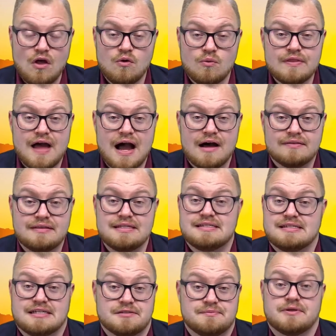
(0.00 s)
without these
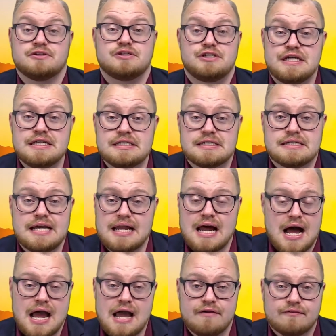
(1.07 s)
things because Jesus said,
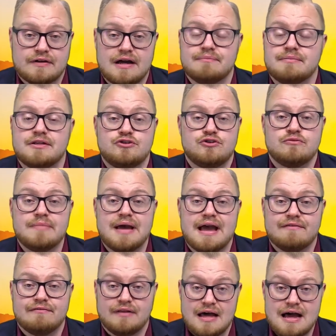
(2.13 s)
I have come that you may
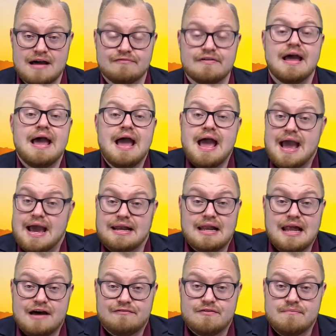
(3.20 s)
have life and
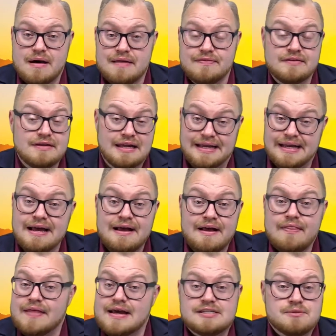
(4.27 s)
life abundantly.
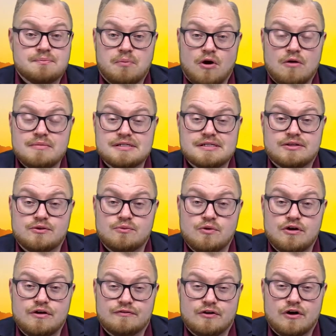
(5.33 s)
That's a promise in the
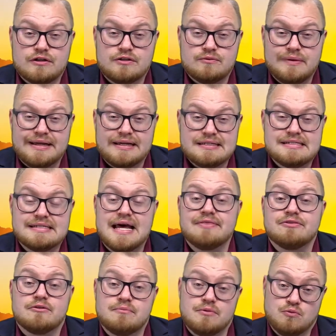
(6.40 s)
word of God that we can
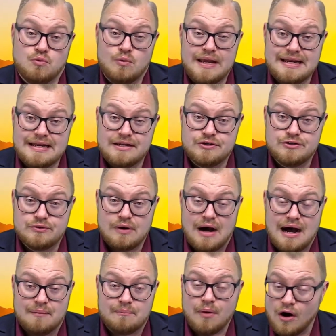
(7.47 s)
stand on, but we need to do
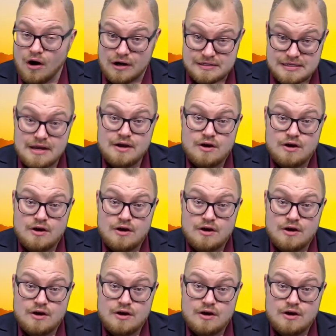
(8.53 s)
our part.